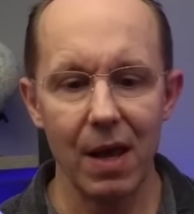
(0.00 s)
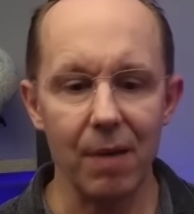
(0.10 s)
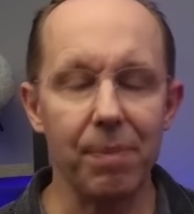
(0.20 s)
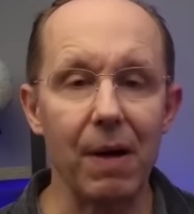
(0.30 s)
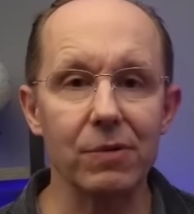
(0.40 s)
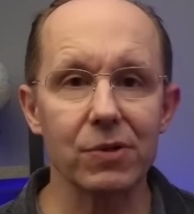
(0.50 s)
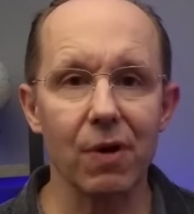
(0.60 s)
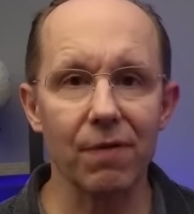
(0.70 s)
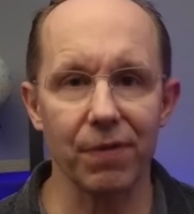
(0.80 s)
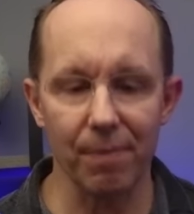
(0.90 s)
it bounced
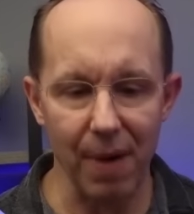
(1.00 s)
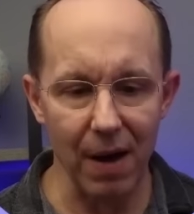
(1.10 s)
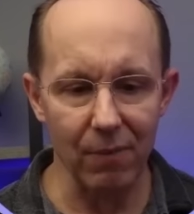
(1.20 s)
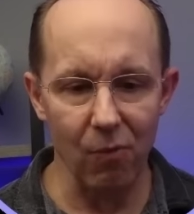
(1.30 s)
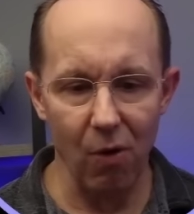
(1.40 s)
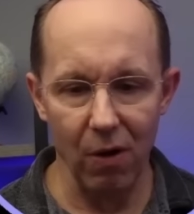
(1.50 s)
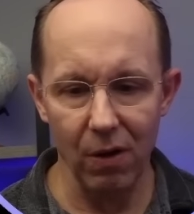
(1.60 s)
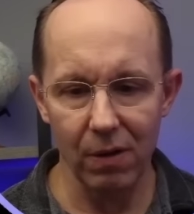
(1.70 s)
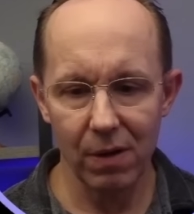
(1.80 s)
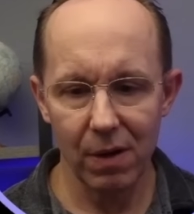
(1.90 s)
off the bottom
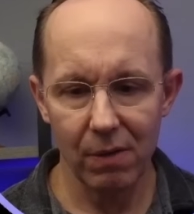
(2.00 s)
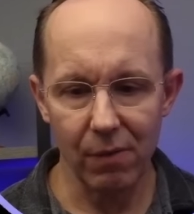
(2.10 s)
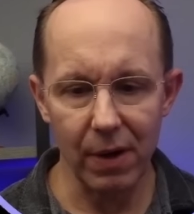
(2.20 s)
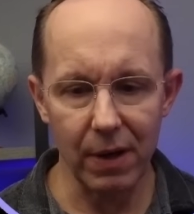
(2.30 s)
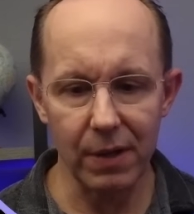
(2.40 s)
wall, right?